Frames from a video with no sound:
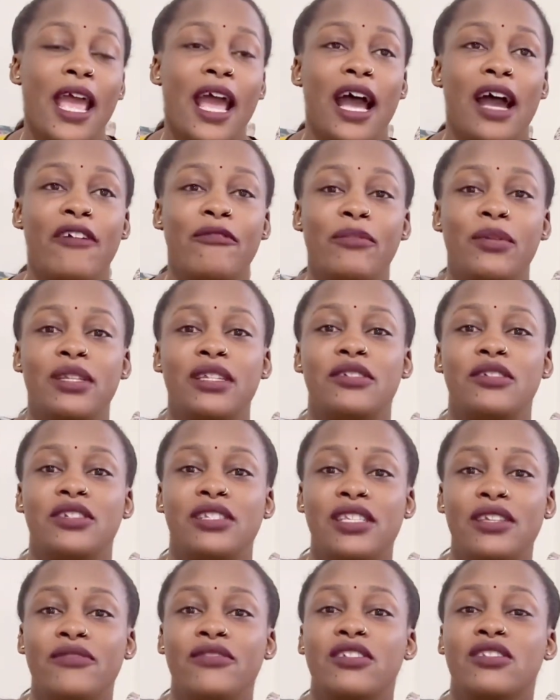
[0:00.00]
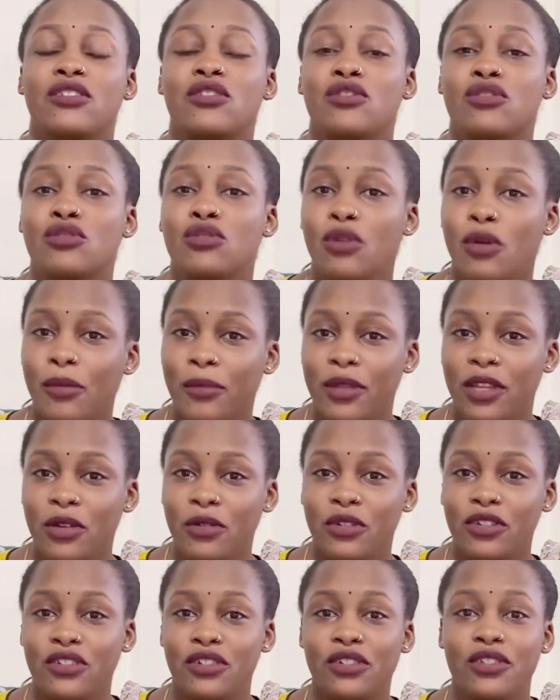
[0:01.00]
I've been receiving so many
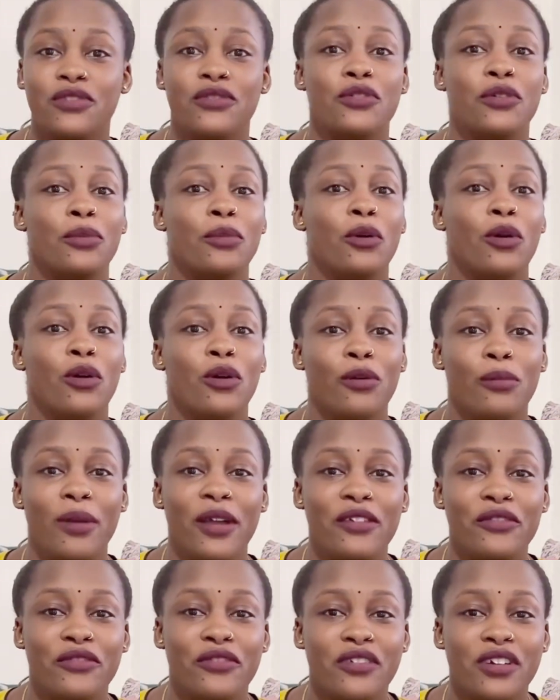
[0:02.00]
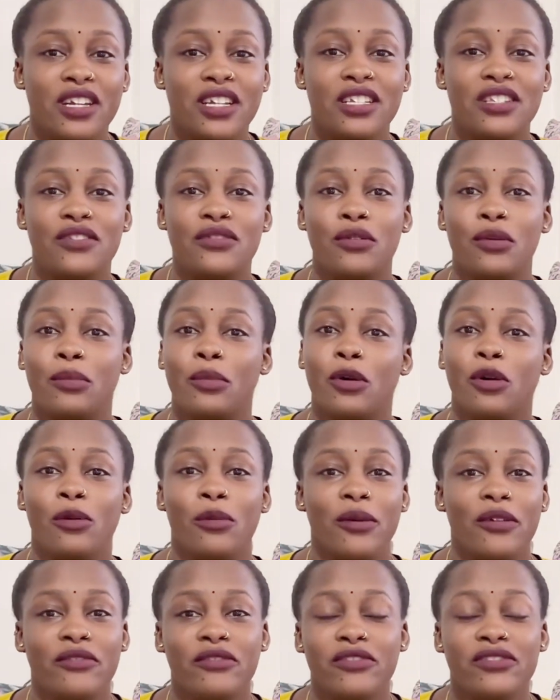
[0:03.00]
questions from all my friends,
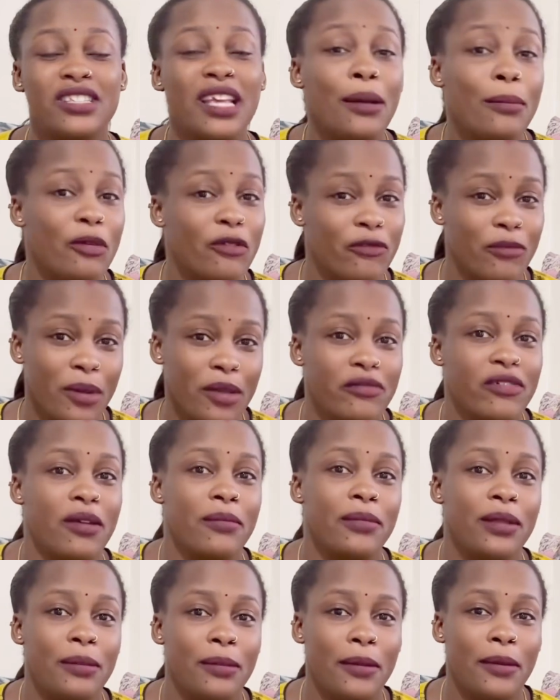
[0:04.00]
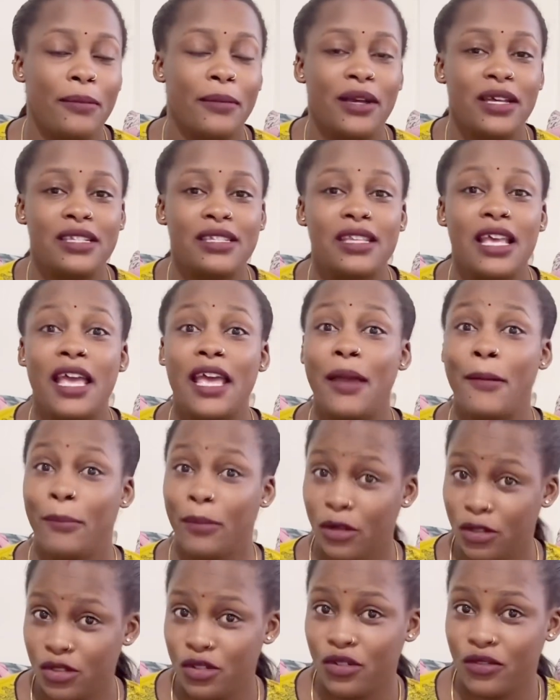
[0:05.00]
from some of my family members,
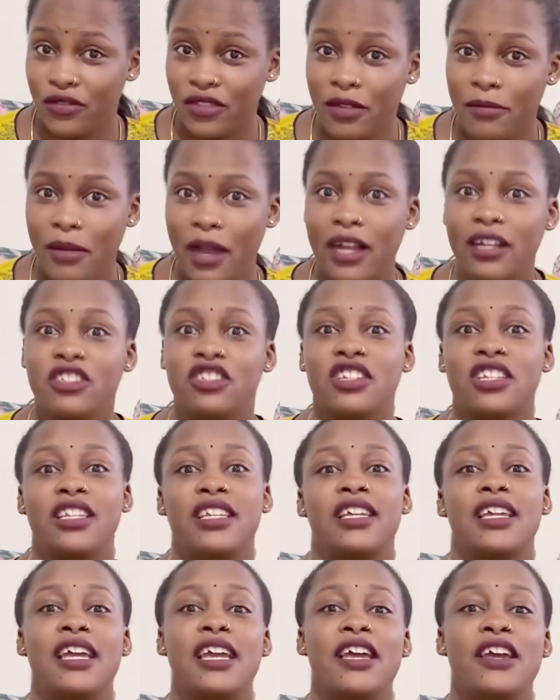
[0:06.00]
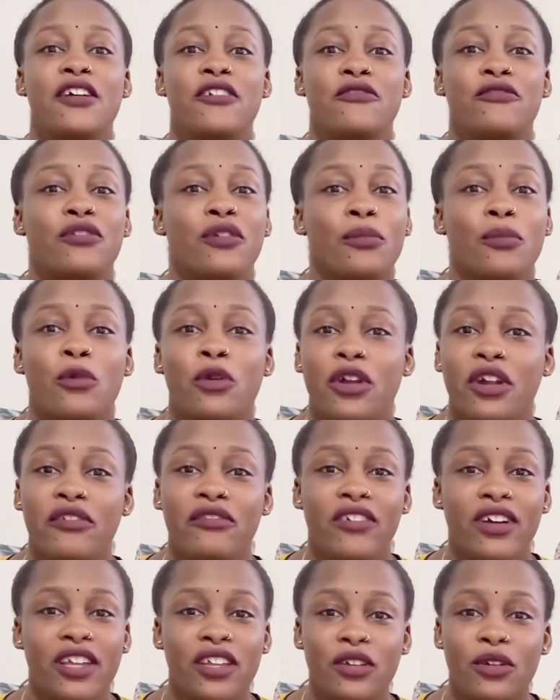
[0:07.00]
most of them actually, from
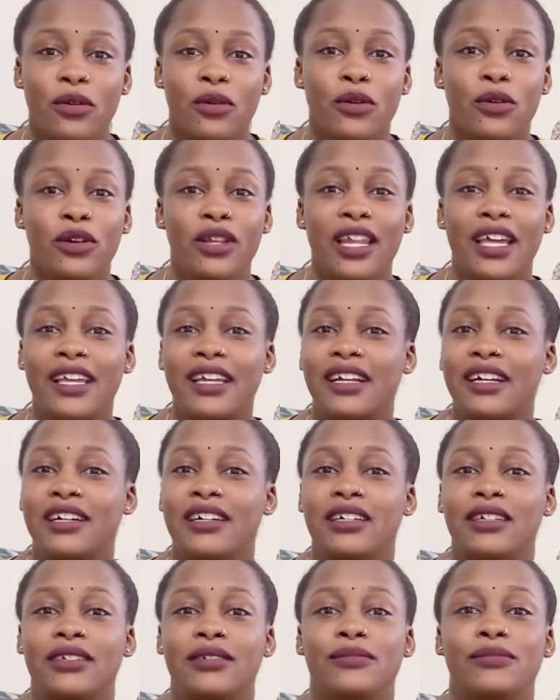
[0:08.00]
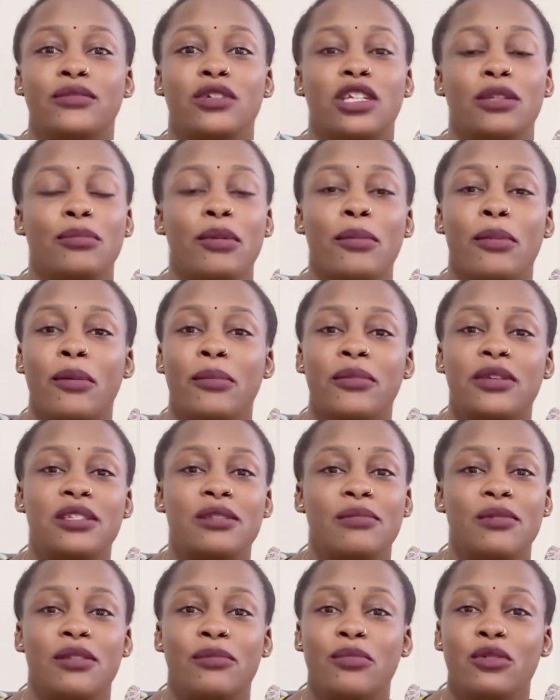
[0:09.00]
wherever I go, like when people
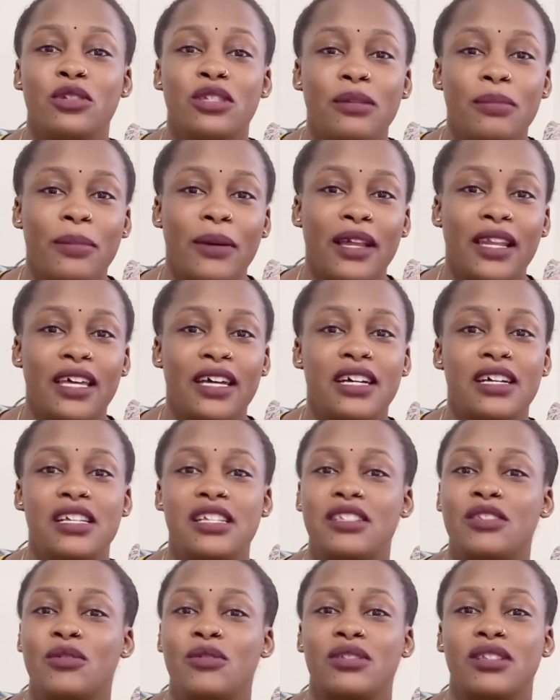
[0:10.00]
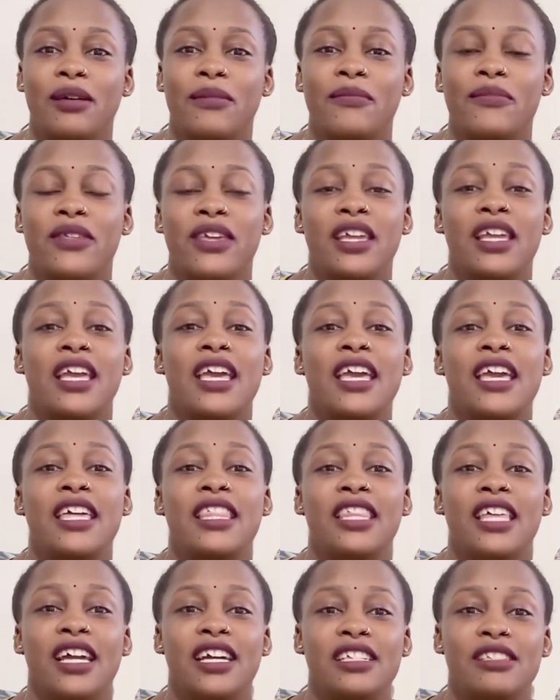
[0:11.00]
meet me in beauty parlors or something,
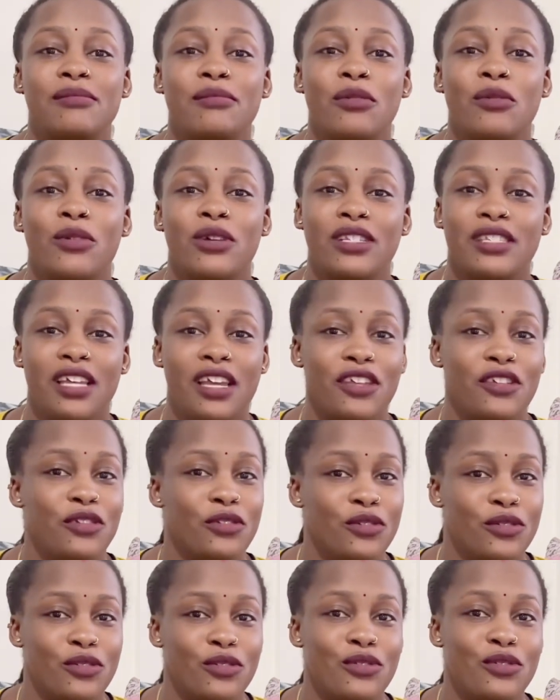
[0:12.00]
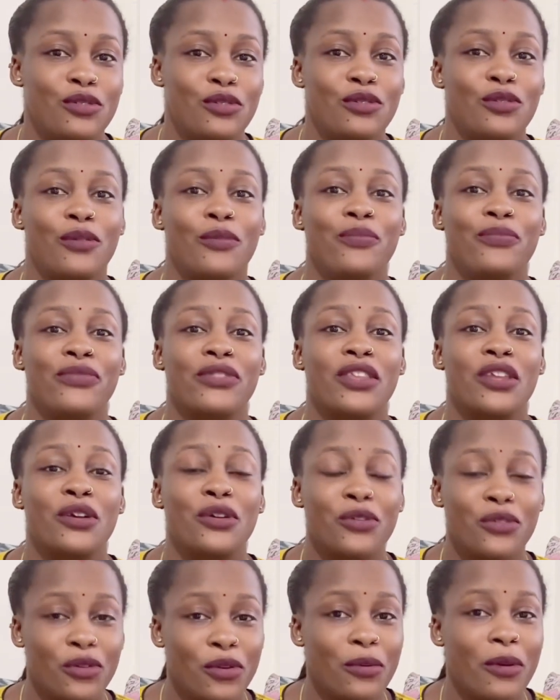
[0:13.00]
they ask me what I use to
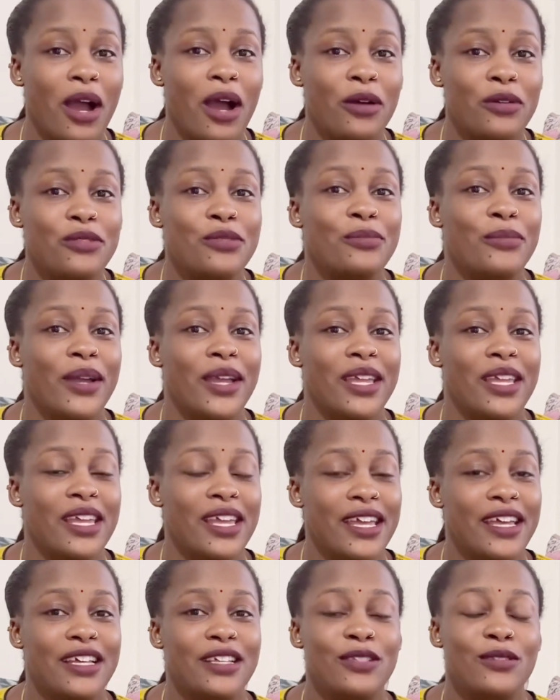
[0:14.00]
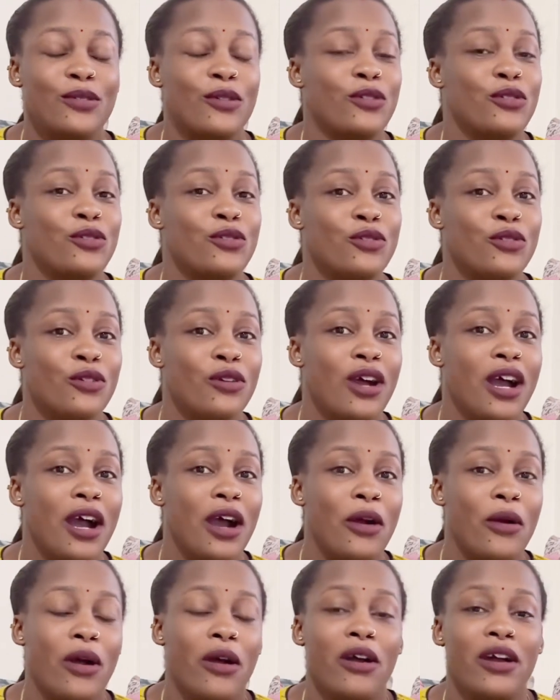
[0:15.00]
grow out my hair. So you know
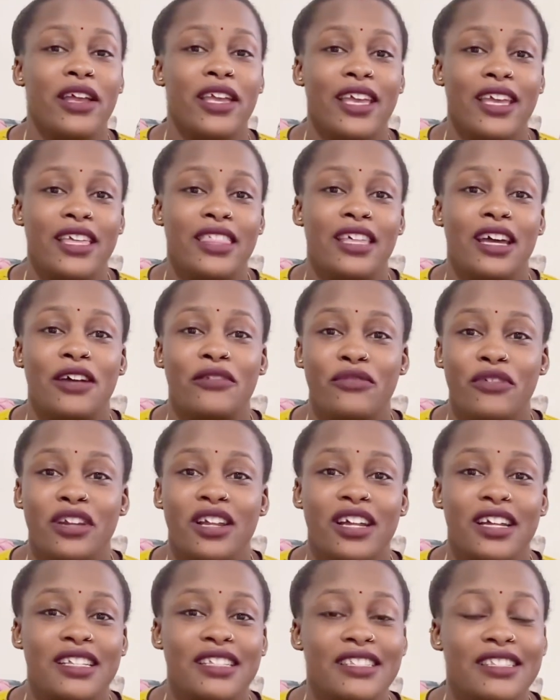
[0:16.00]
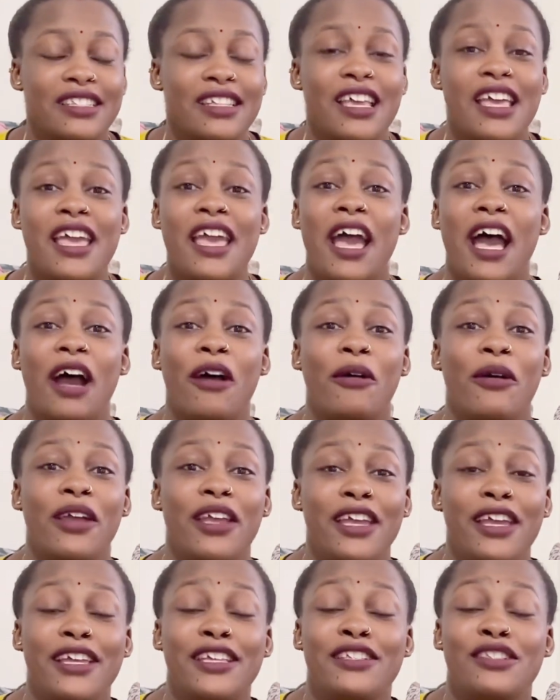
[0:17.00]
how our hair, the Africans, our
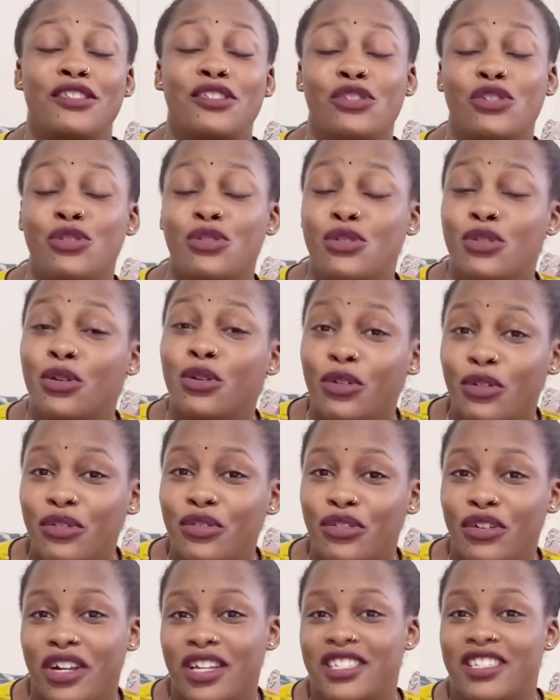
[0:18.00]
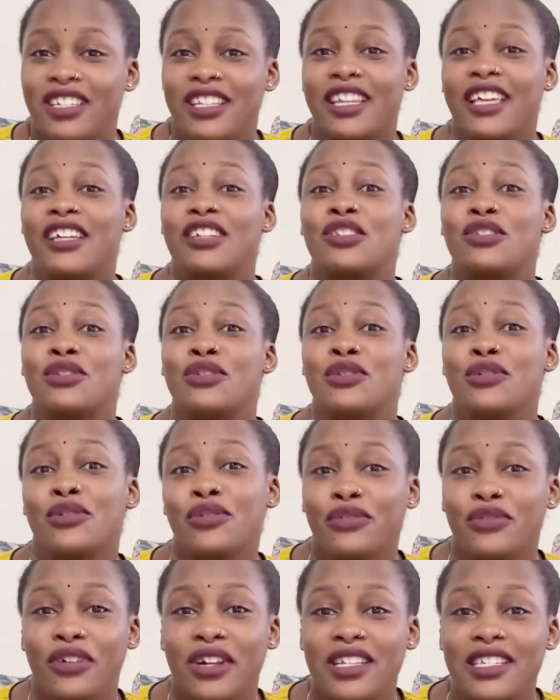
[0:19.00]
hair is too fragile,
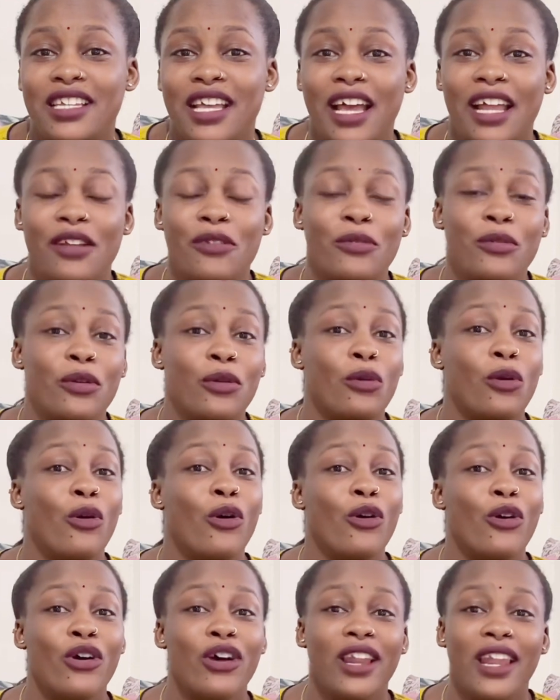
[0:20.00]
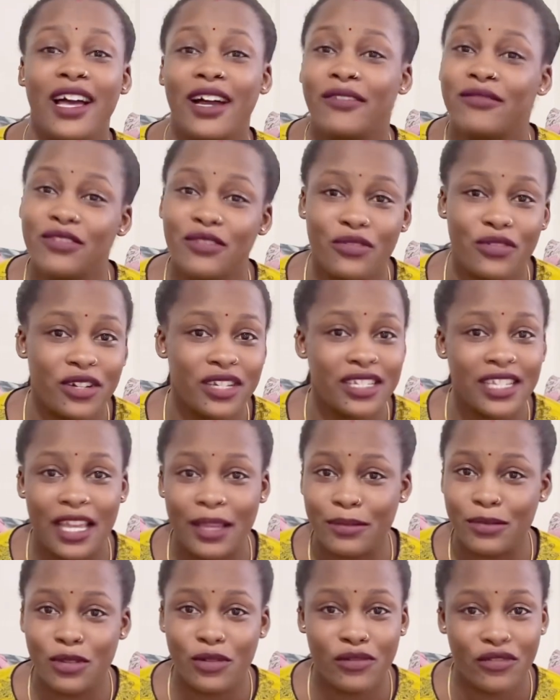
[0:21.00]
and we all have different
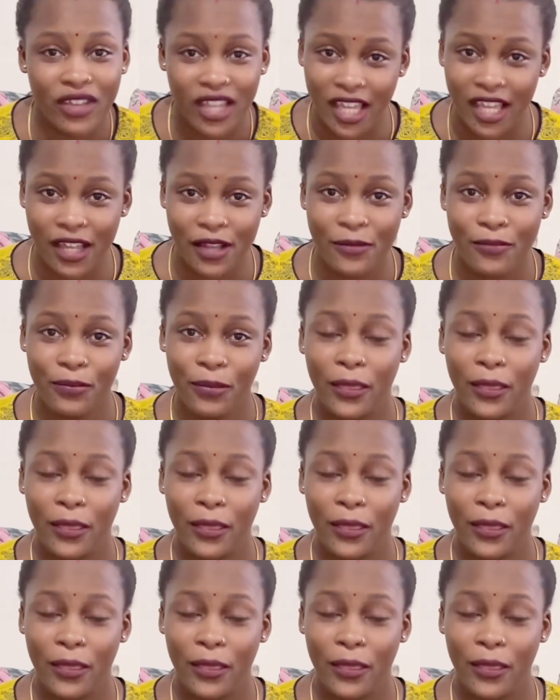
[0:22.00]
types of hair.